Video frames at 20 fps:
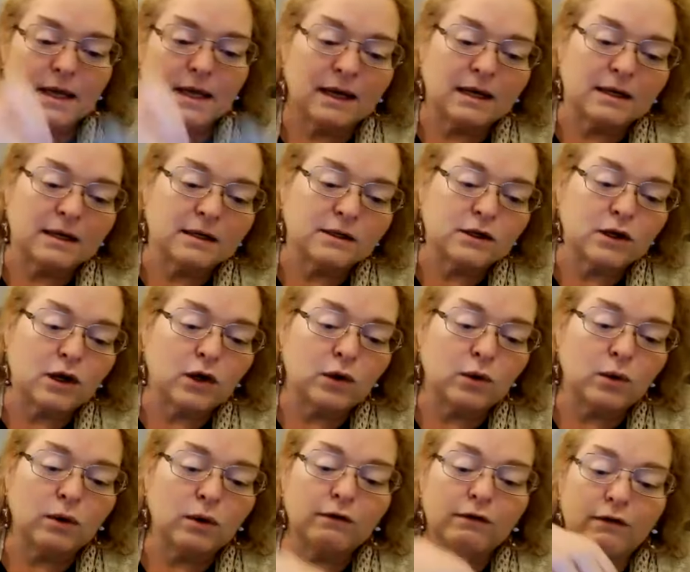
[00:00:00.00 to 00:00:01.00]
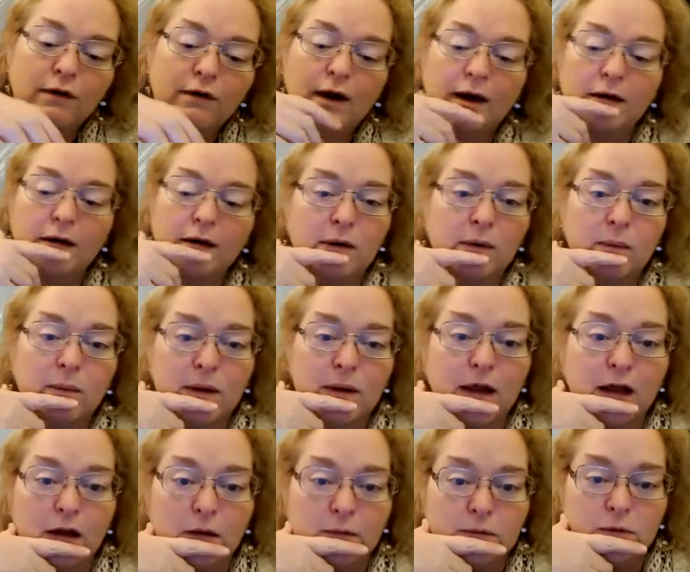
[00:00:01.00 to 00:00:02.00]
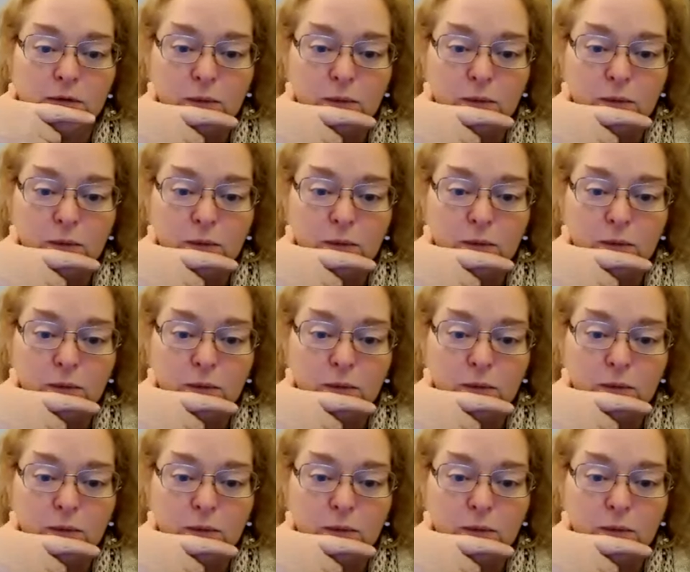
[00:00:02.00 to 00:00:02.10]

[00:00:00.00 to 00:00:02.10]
and your fire will help